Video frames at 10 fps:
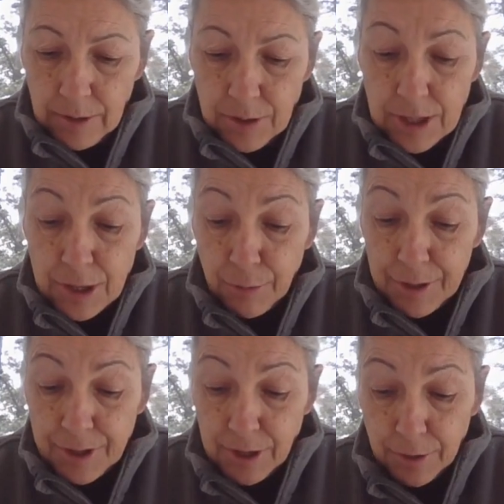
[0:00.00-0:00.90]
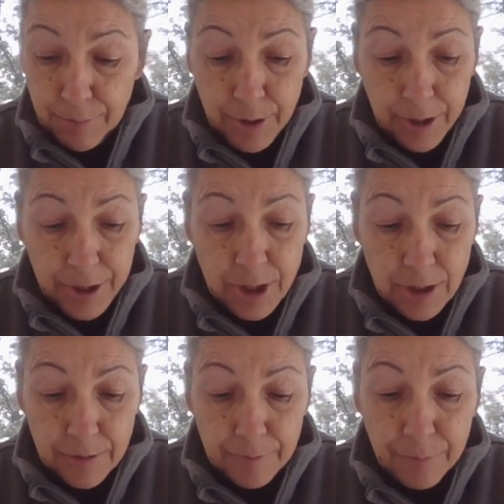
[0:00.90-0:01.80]
decreased tear
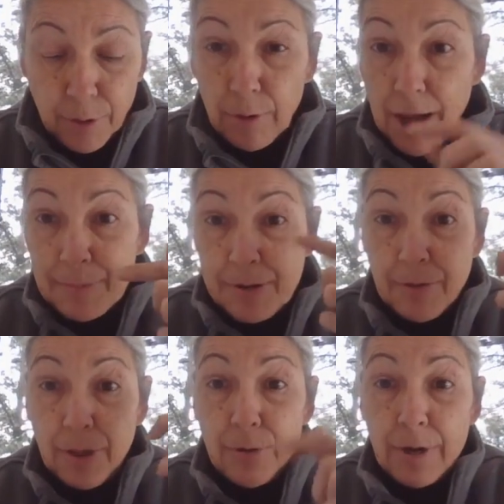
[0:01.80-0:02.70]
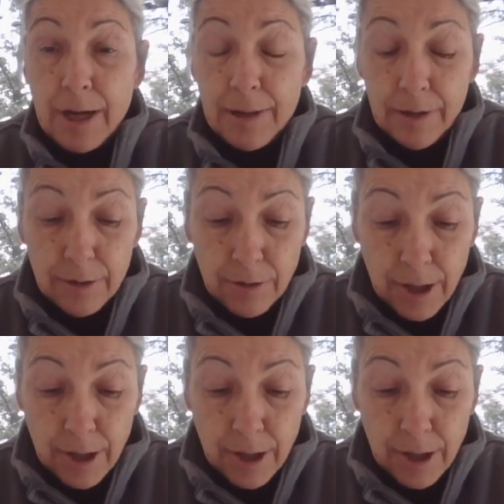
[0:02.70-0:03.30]
production, prolapse of the third eyelid,